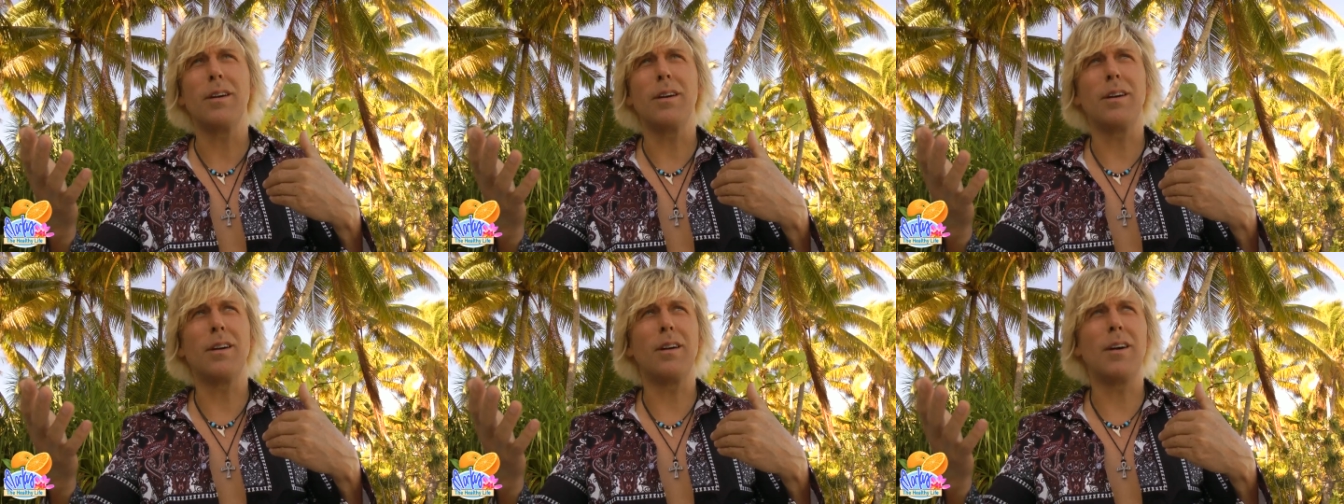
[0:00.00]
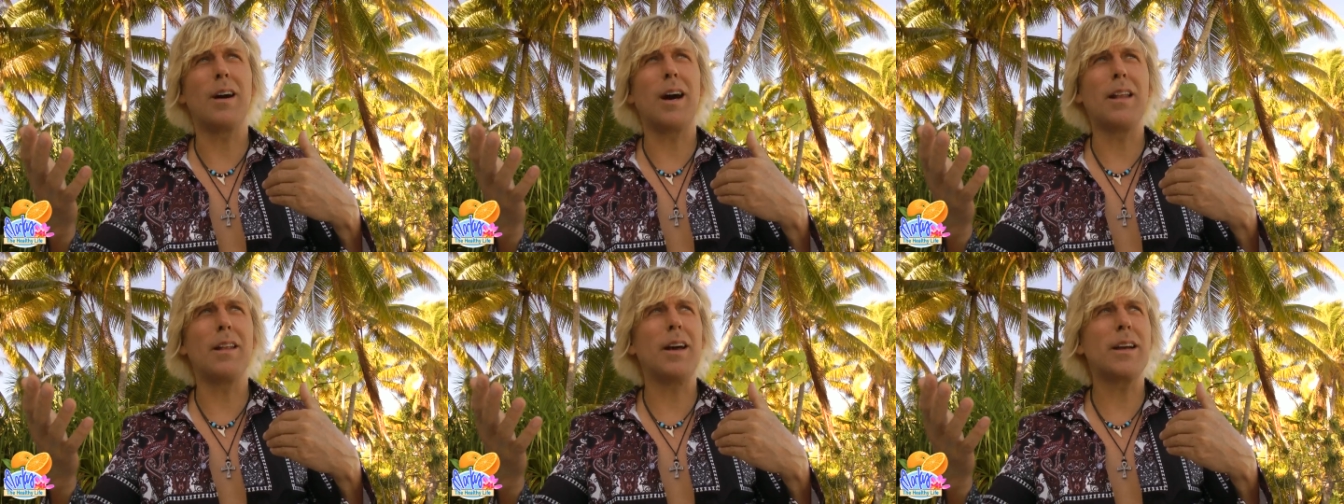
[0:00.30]

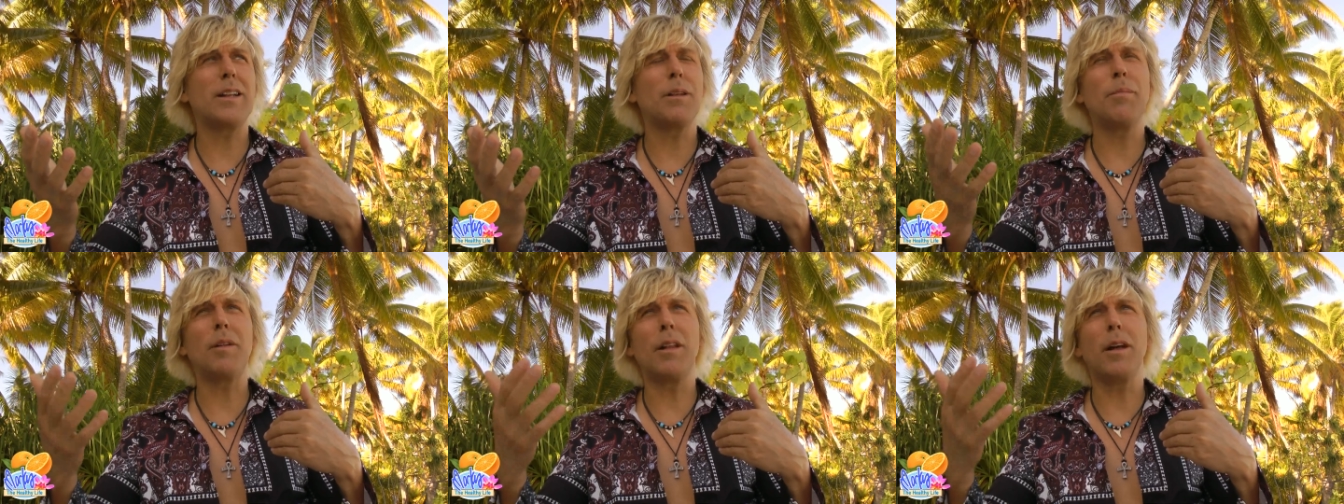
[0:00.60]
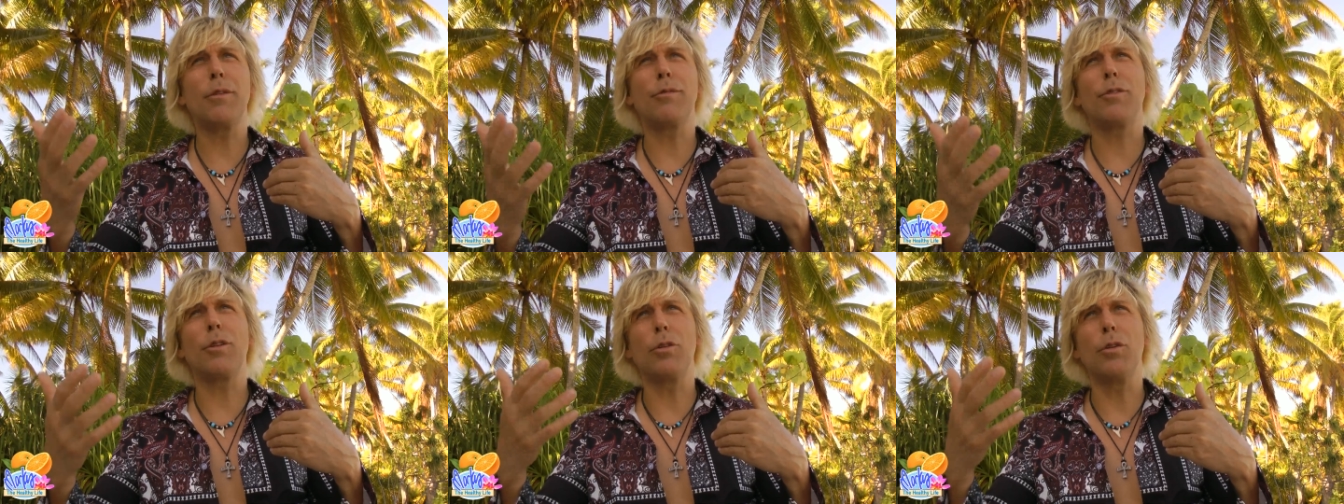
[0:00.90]
Uh, I like to be
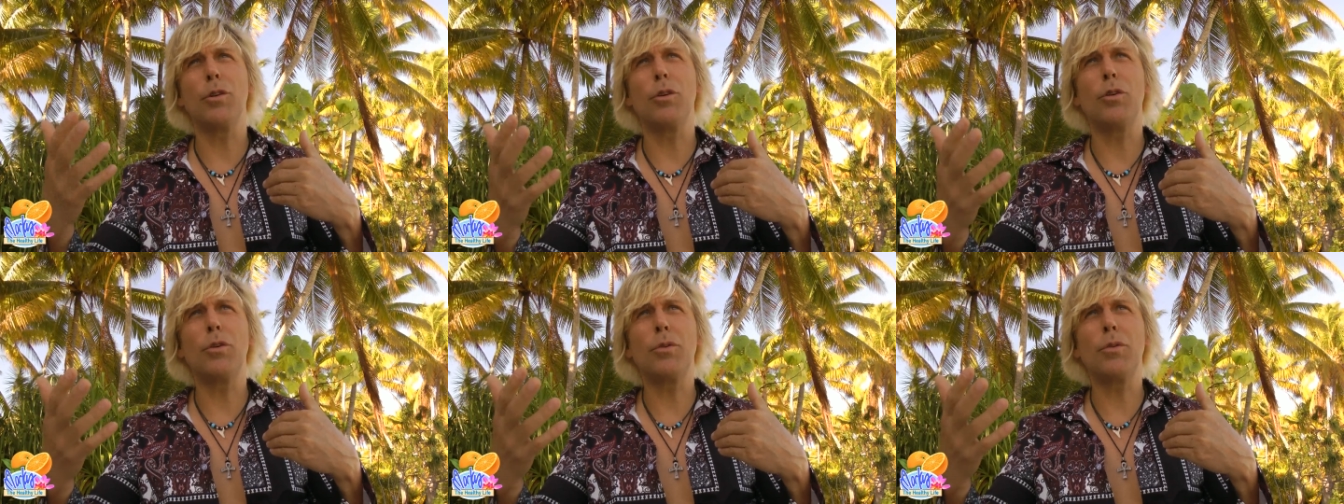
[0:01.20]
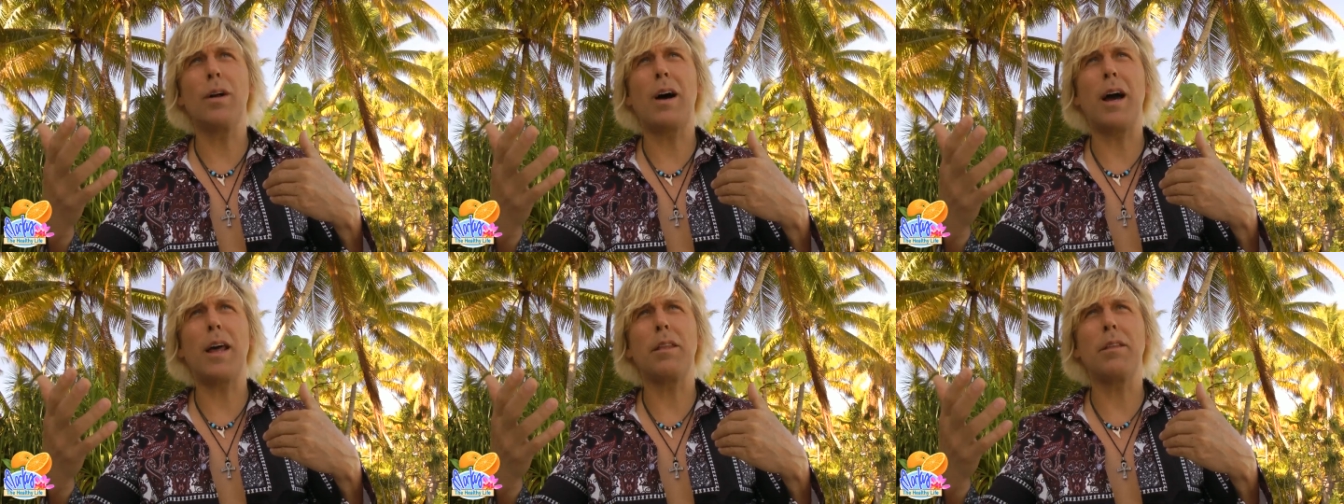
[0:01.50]
left
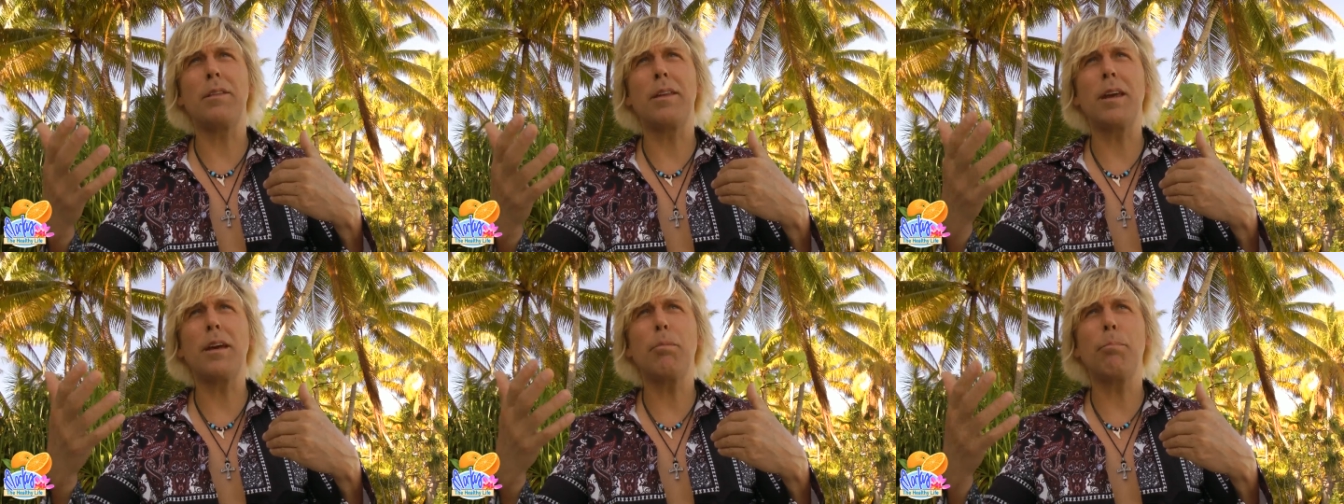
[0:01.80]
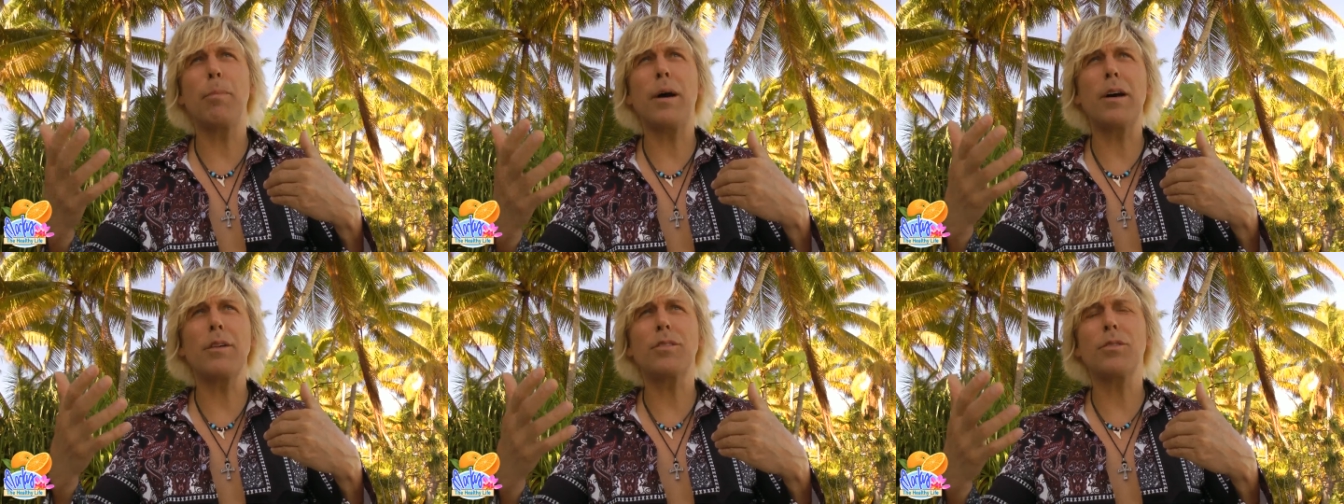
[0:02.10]
alone. I think
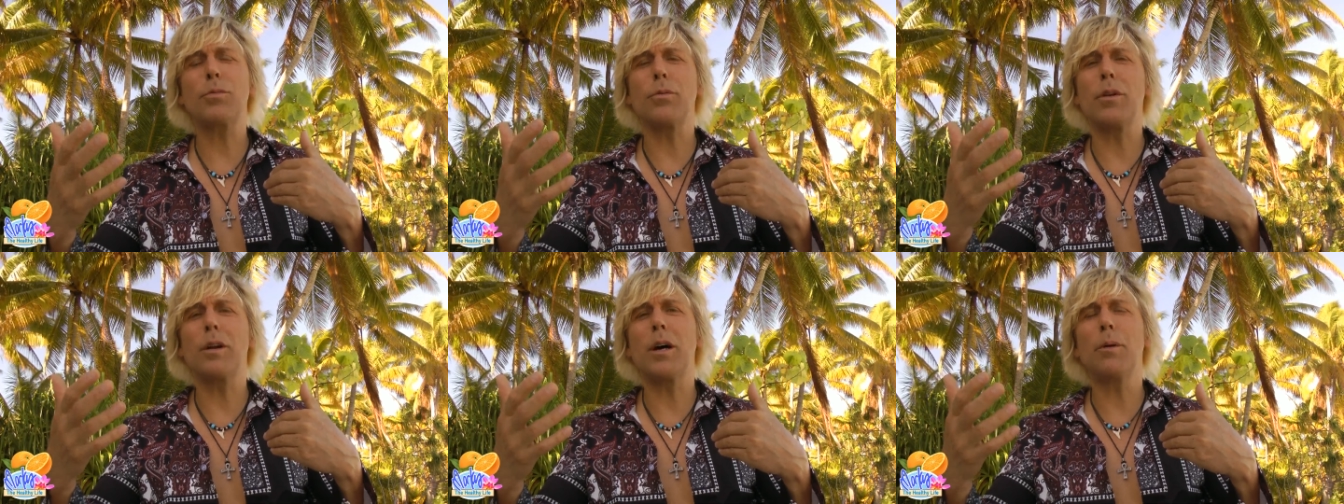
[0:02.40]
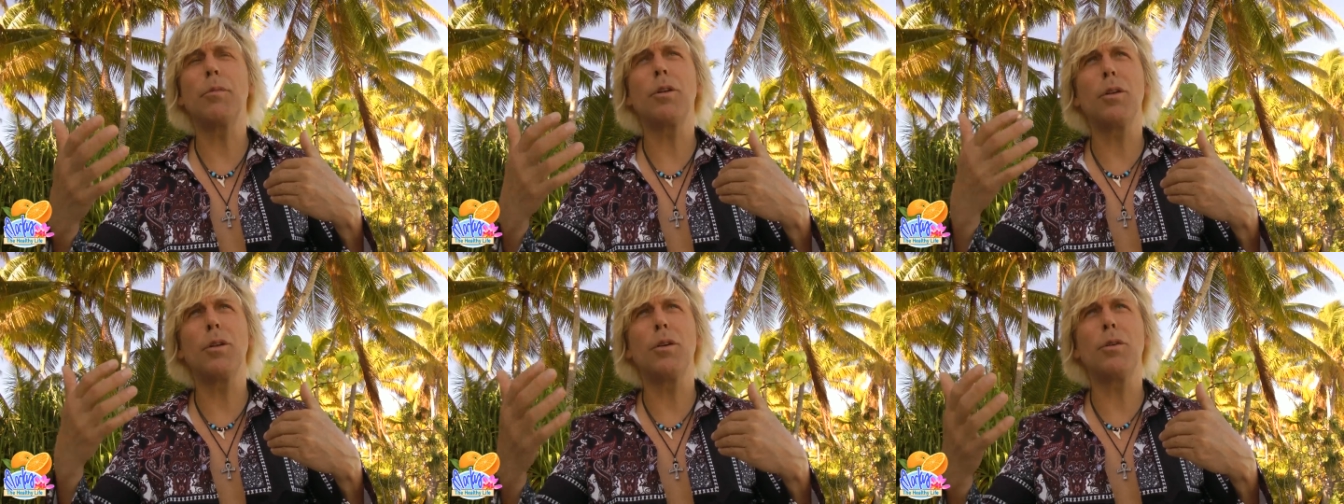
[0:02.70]
best when
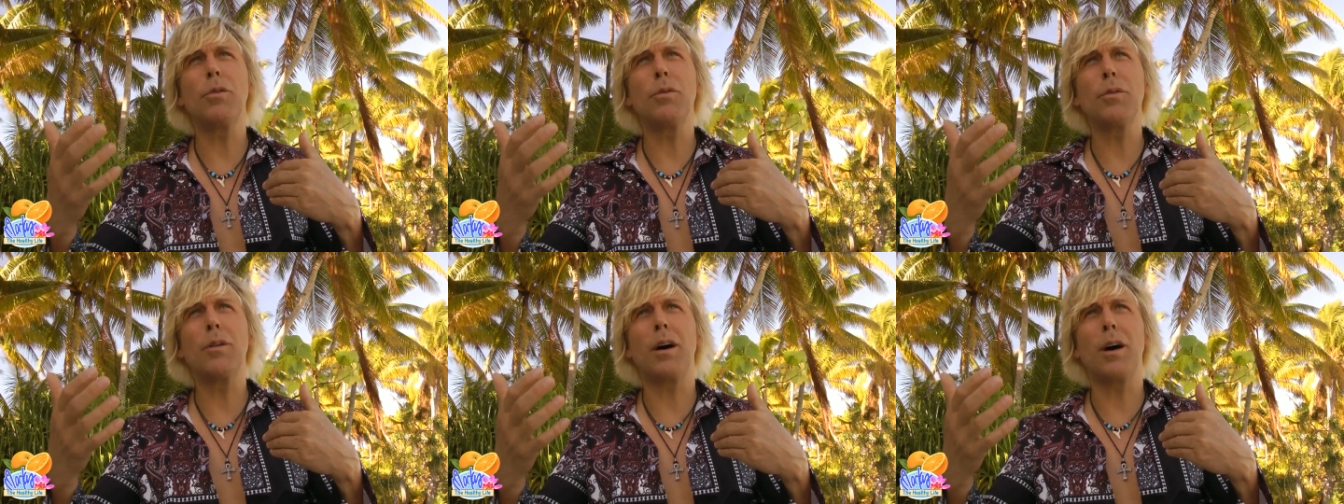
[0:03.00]
I'm alone.